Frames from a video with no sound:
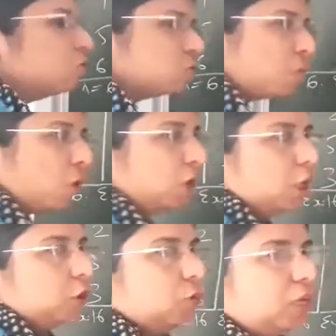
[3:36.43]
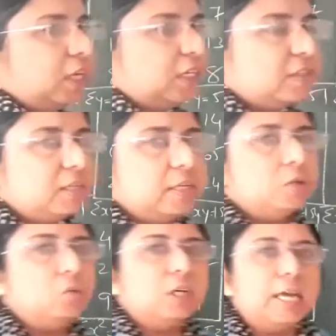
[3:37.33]
small. You can easily
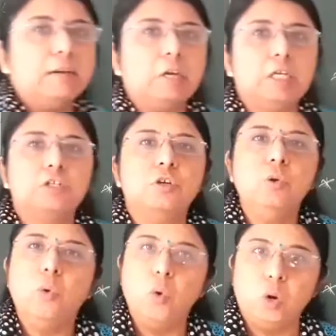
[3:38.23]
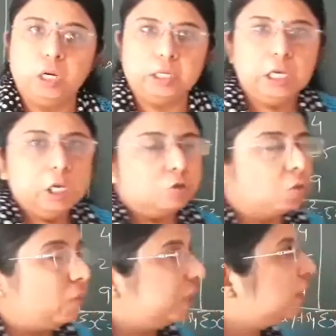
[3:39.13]
do the calculation orally. So
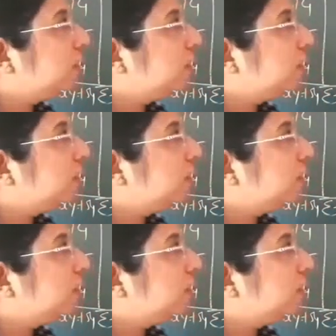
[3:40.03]
when the